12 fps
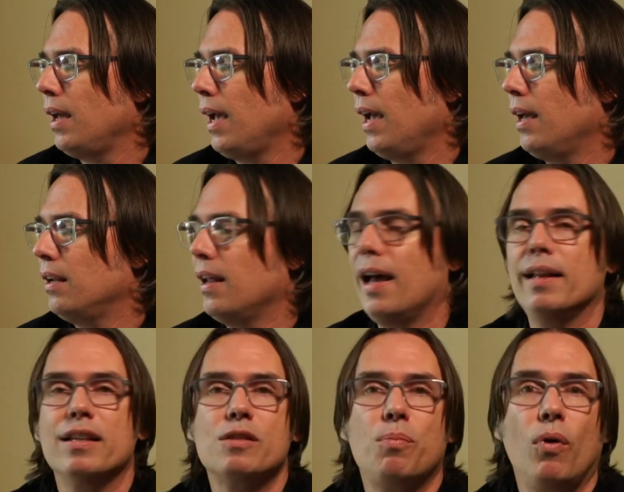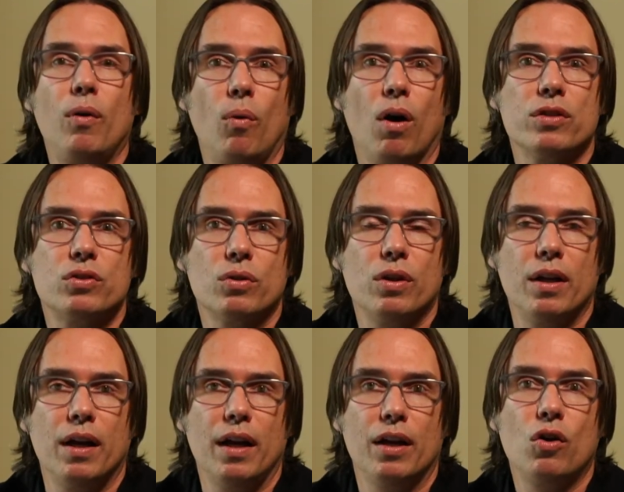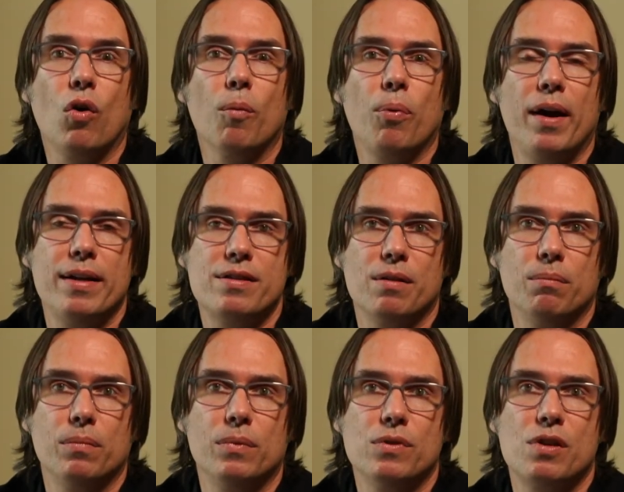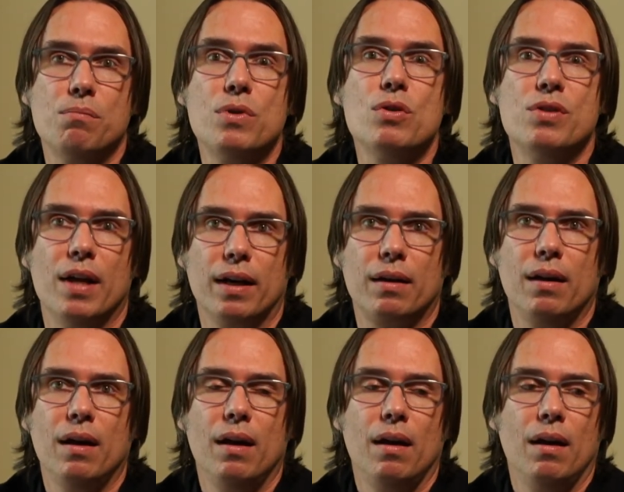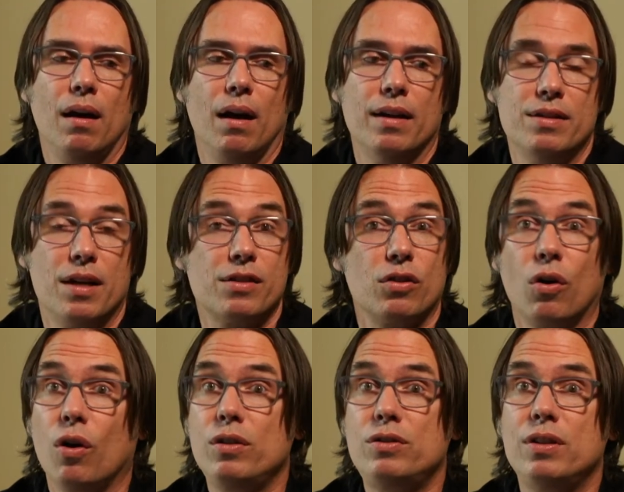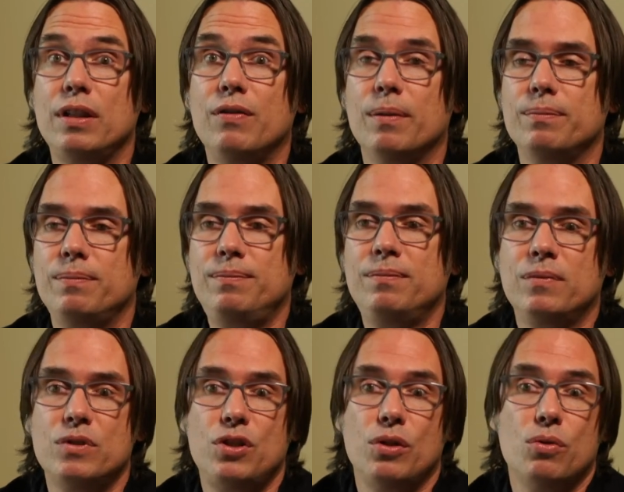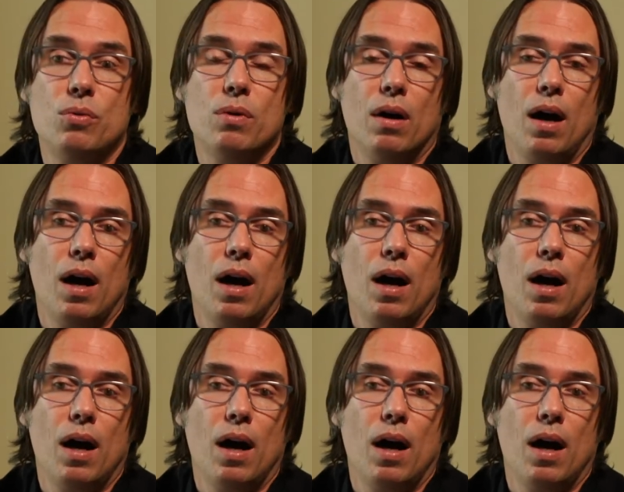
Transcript: And at this point, we're also going to incorporate some music. It doesn't hurt to even do